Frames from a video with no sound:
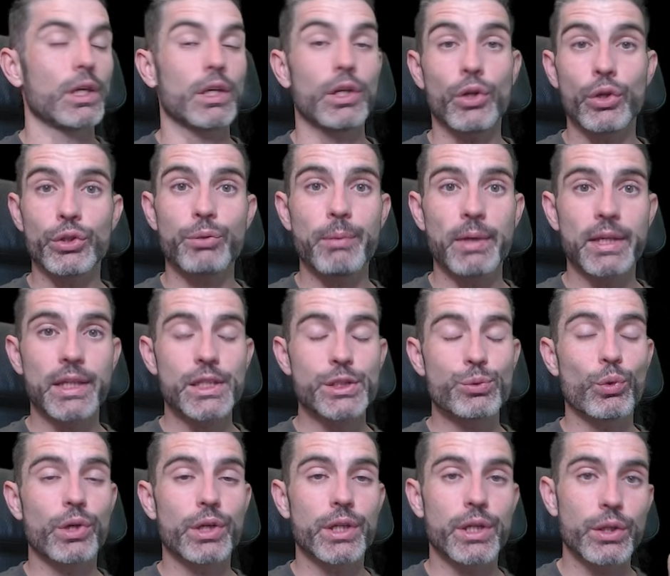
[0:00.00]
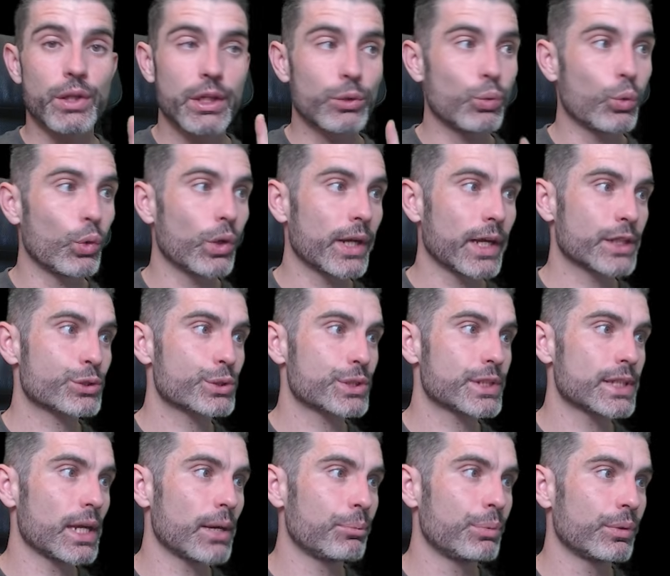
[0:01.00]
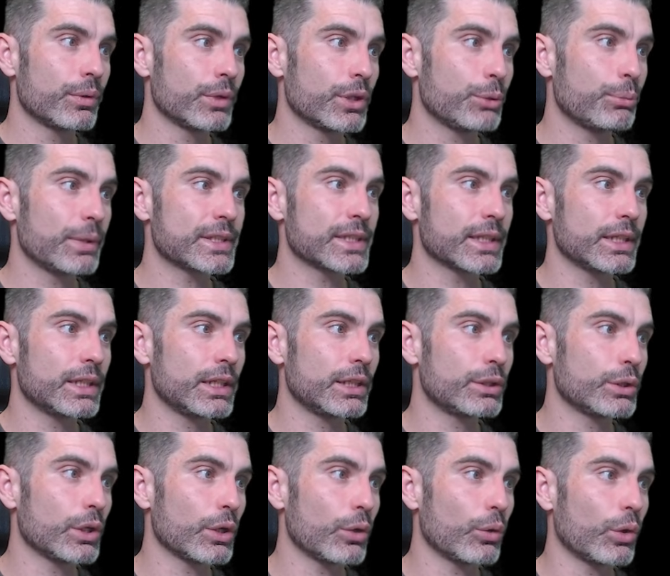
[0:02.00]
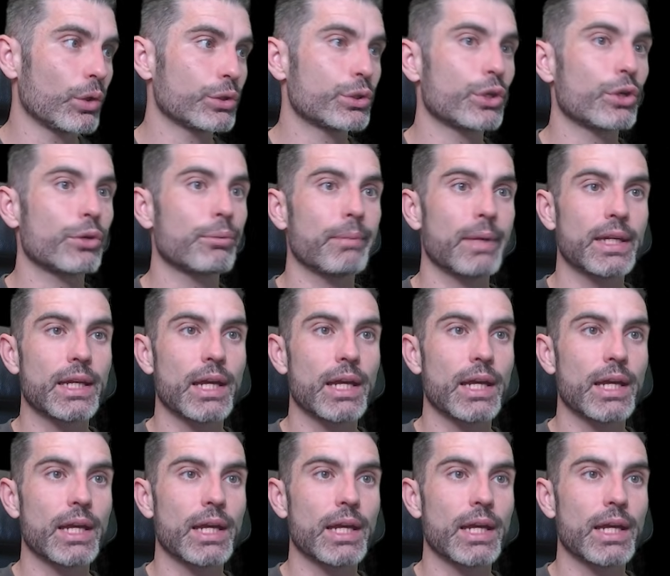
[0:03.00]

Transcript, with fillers: In order to make this work, you need one extra step. You basically need to go onto your main